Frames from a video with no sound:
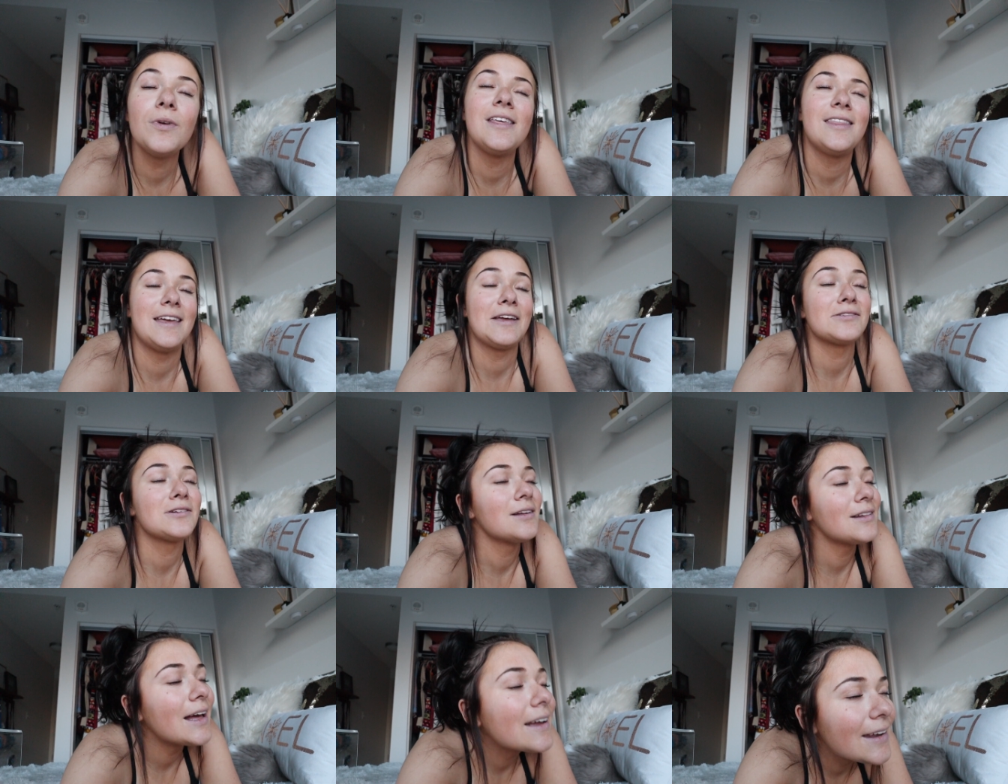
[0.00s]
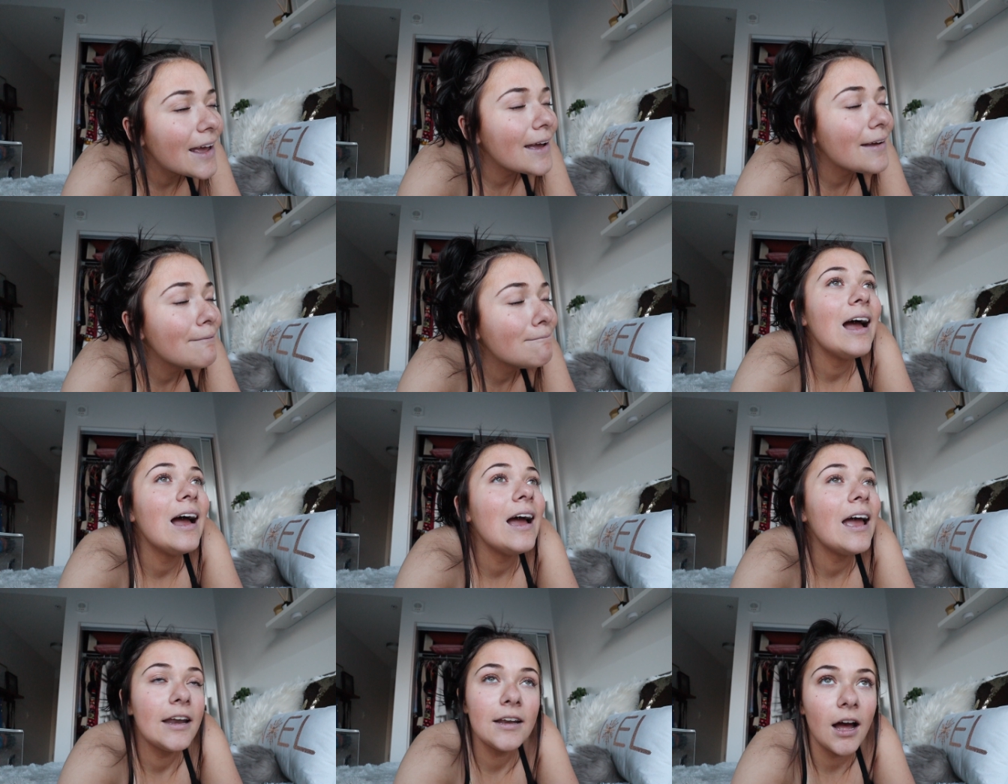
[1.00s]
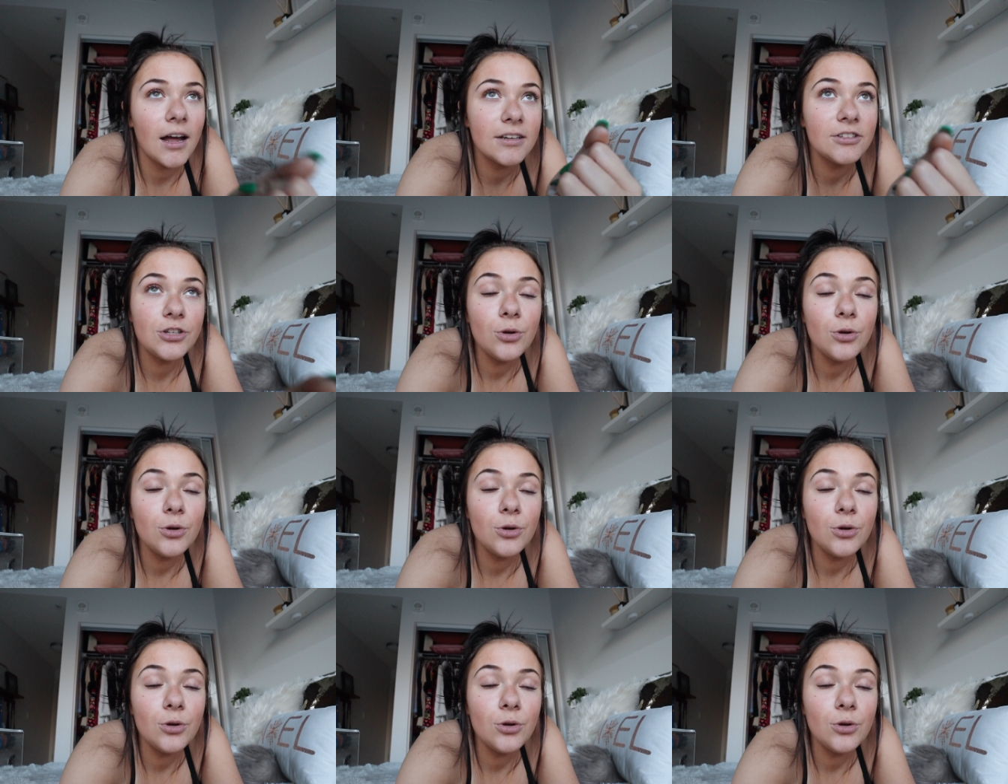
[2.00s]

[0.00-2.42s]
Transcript: many things on a leg day and not